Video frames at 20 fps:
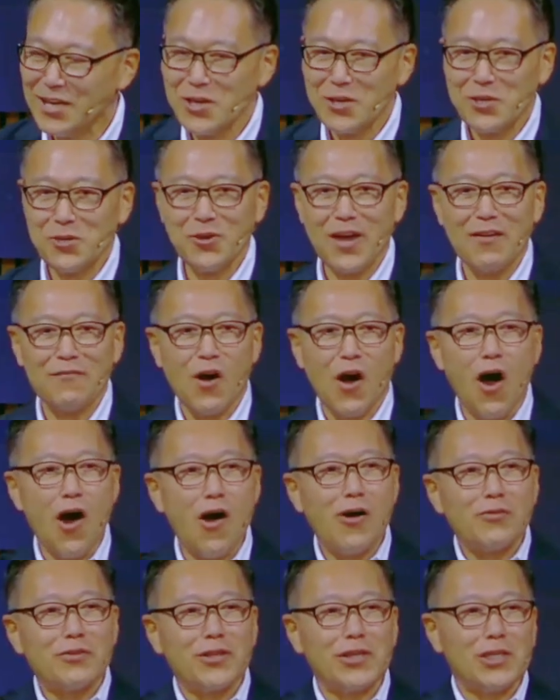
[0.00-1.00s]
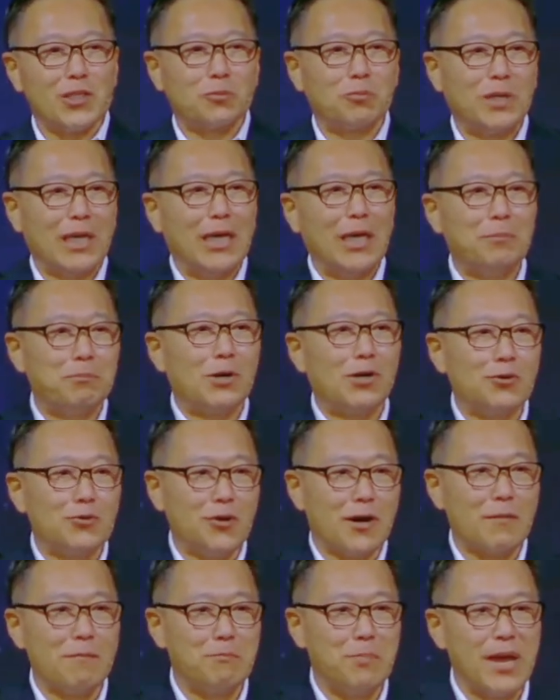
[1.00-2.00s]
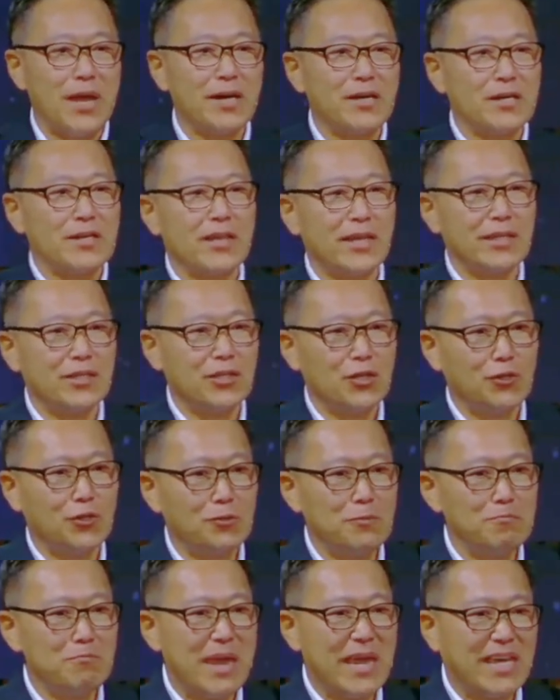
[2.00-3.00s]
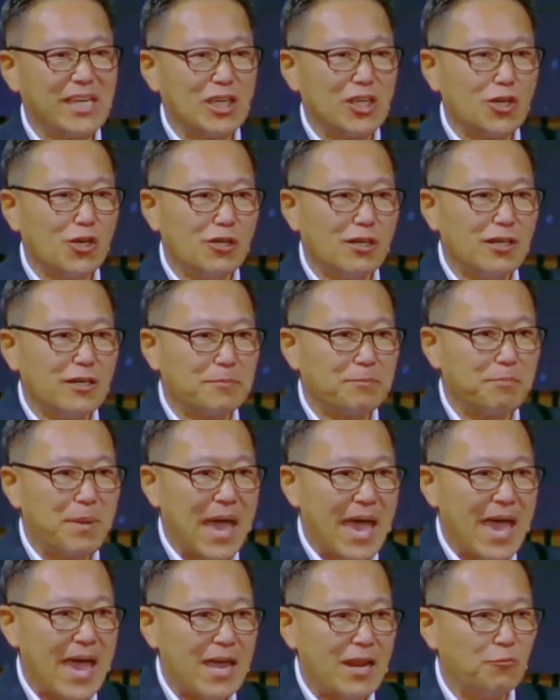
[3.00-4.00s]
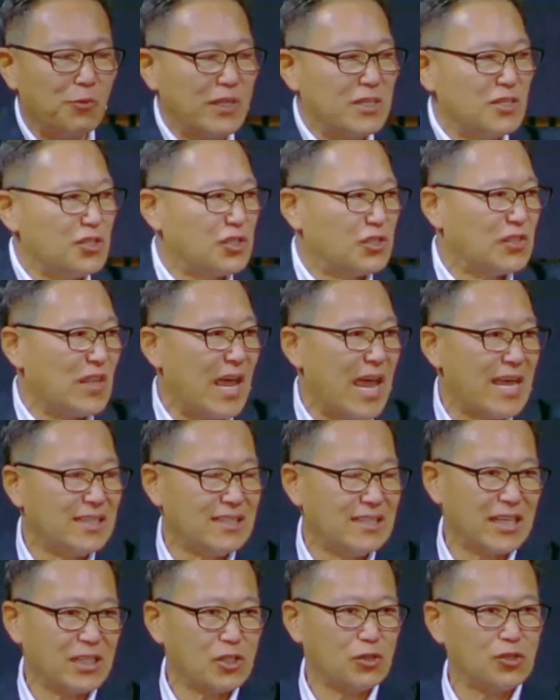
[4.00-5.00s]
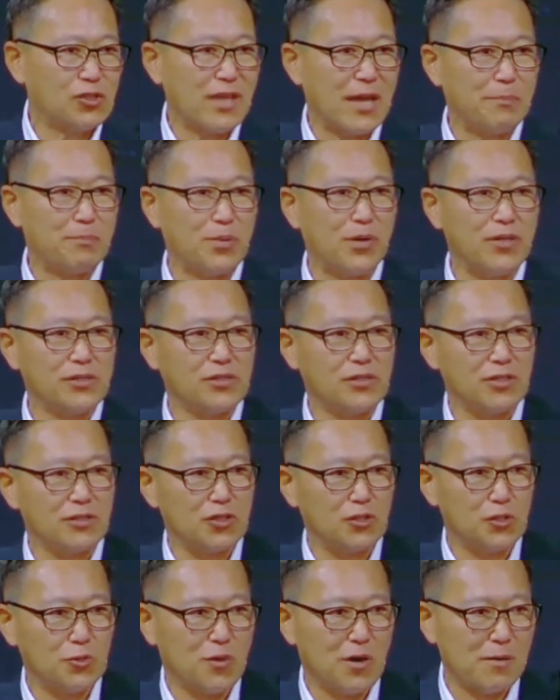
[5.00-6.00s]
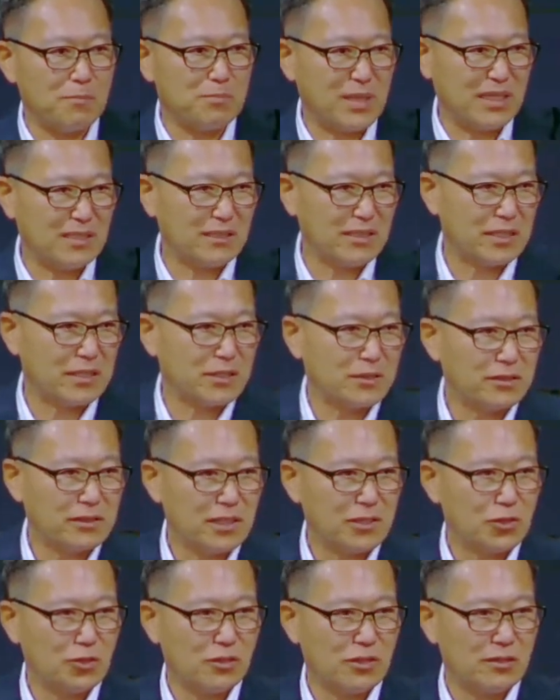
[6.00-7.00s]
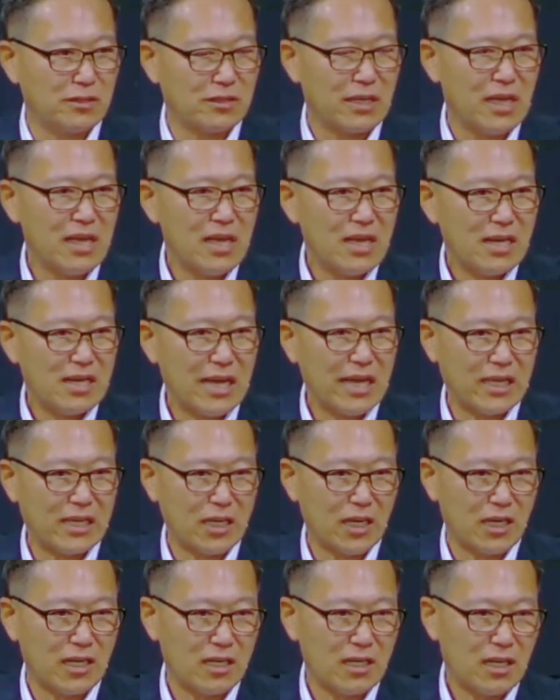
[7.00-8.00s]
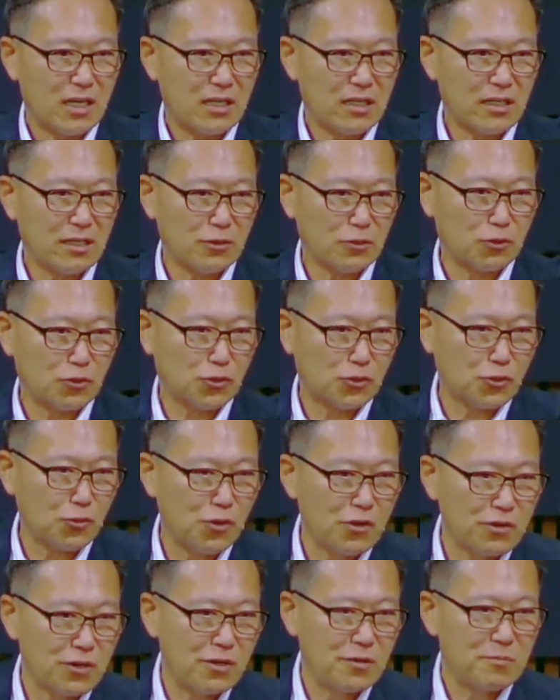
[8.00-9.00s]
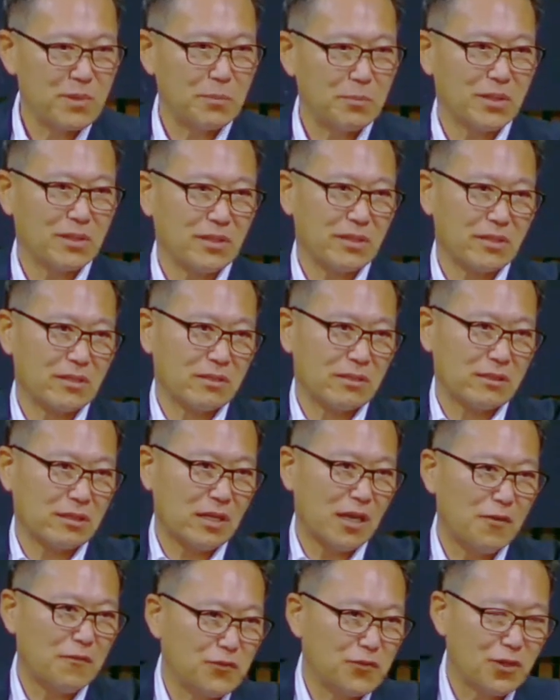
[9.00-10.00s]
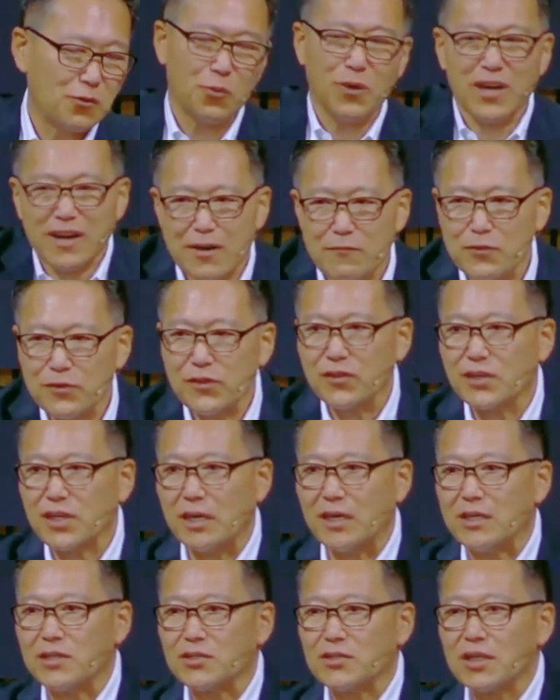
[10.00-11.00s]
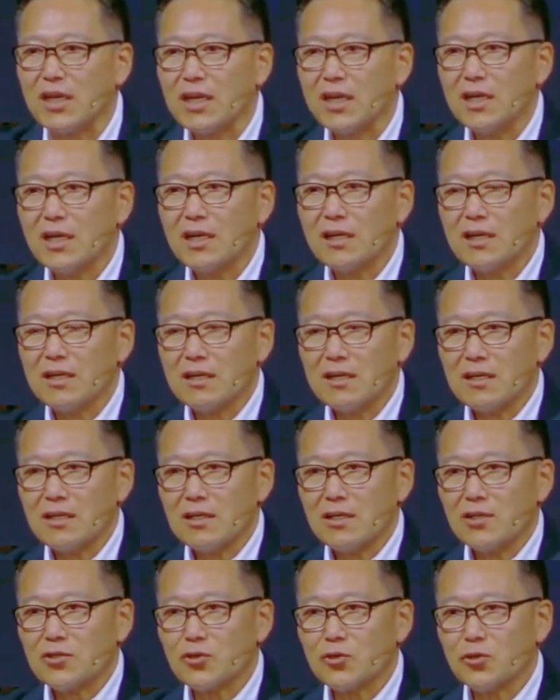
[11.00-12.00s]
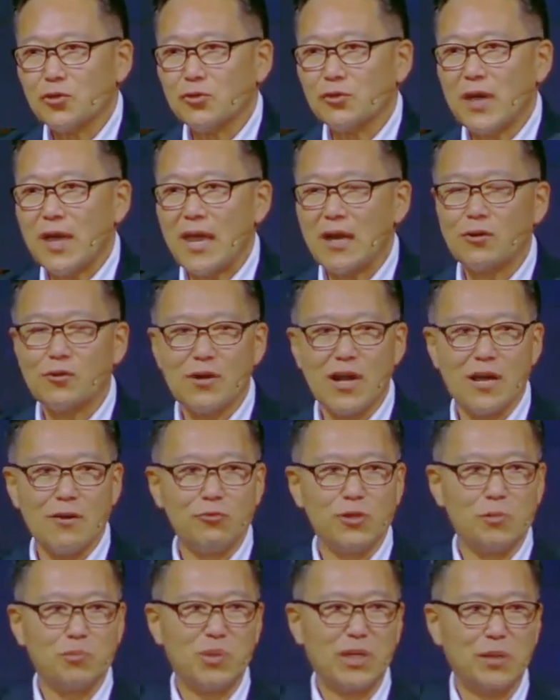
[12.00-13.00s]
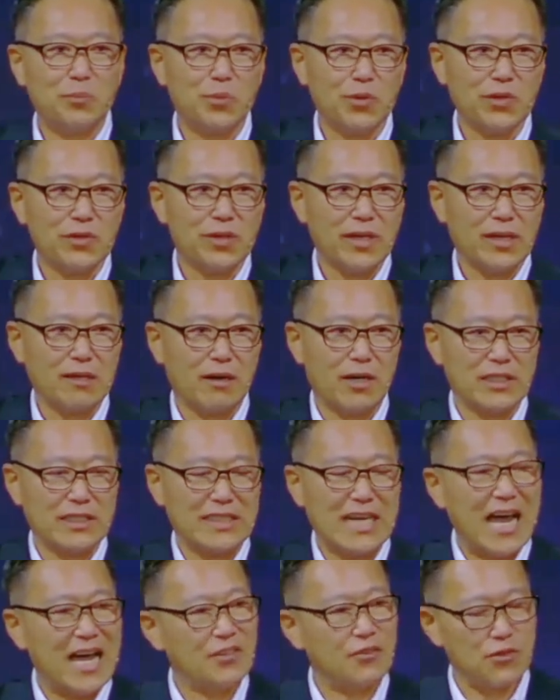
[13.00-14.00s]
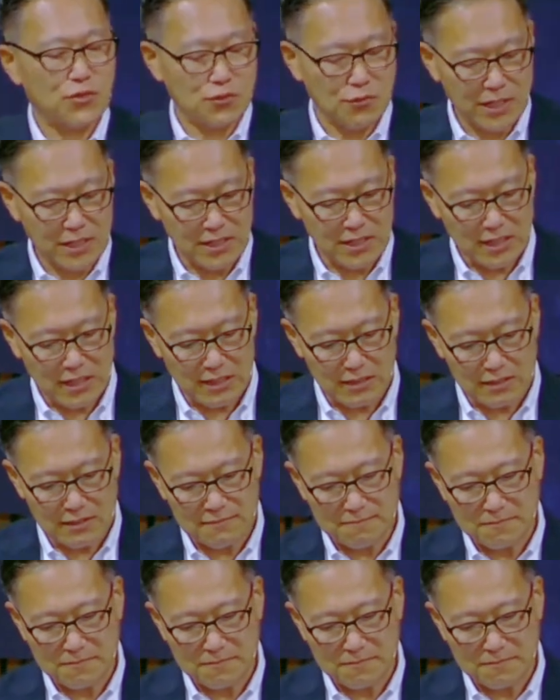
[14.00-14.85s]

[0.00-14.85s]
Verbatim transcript: you have all these people who are better than you making you look bad. When you stand next to that person, you are belittled and you look like a little shorter, maybe a little heavier, whatever the case. So you hang around with people that are not threatening,